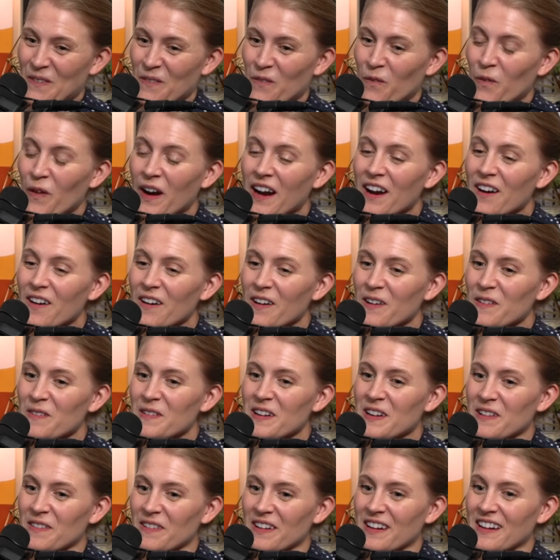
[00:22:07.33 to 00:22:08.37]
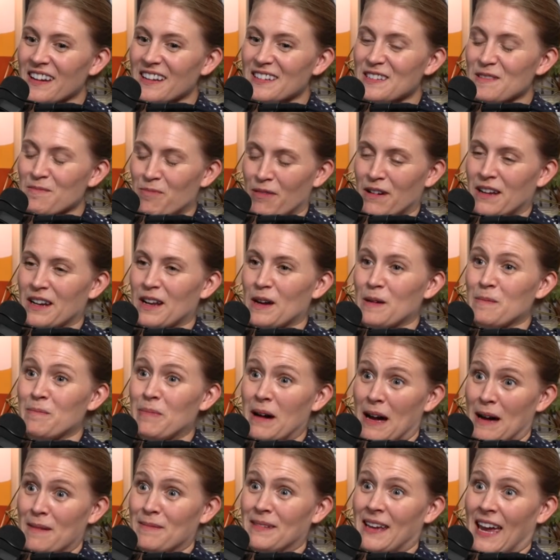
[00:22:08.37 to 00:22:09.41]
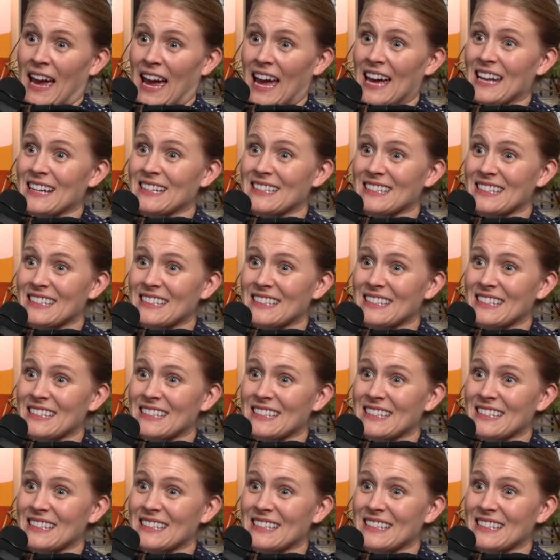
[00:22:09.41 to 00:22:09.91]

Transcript: Where are we going to put a Bobcat?